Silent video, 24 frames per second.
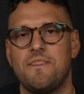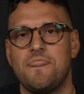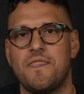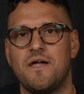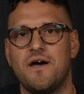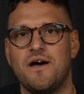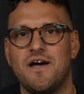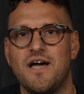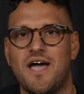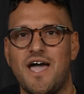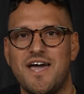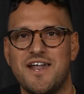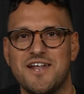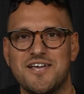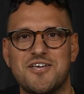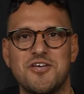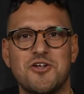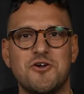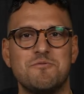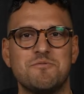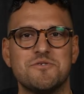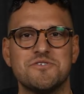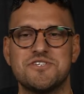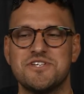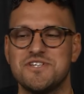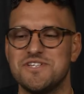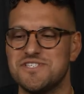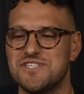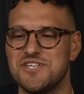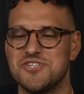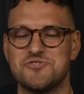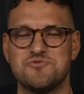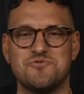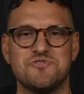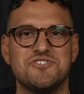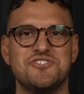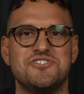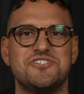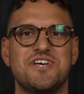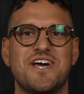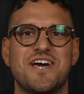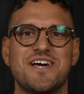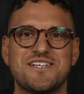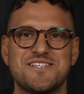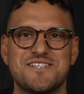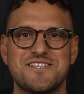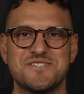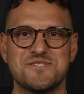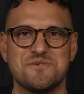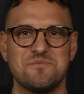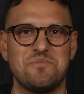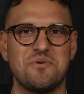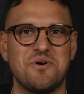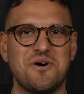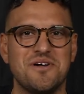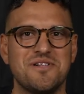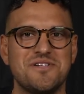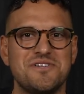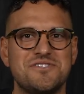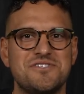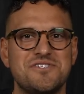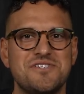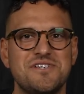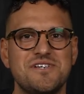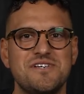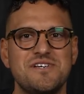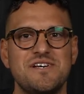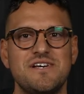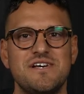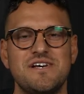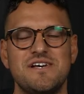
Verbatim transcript: Uh, Anakin almost, in a sense, rejects his apology